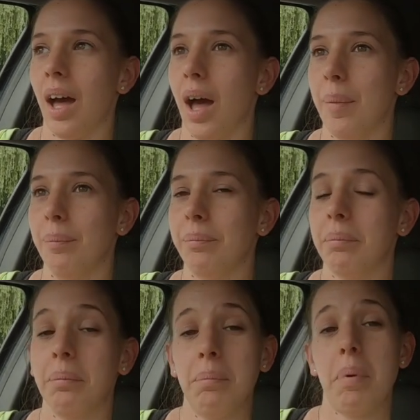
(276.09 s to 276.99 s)

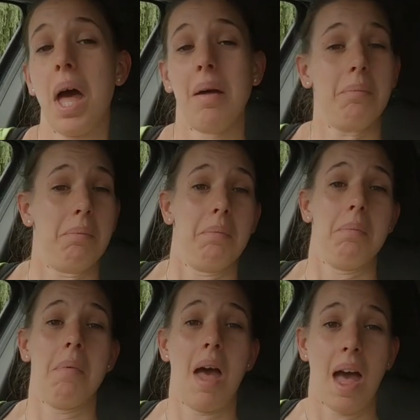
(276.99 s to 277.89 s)
but
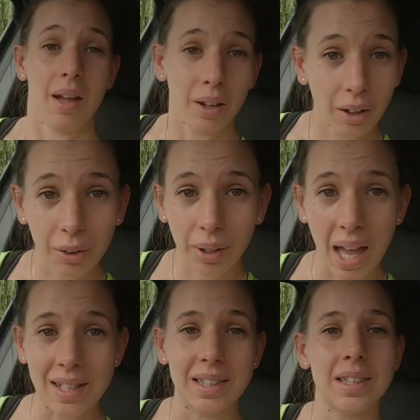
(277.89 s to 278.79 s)
meh, who cares?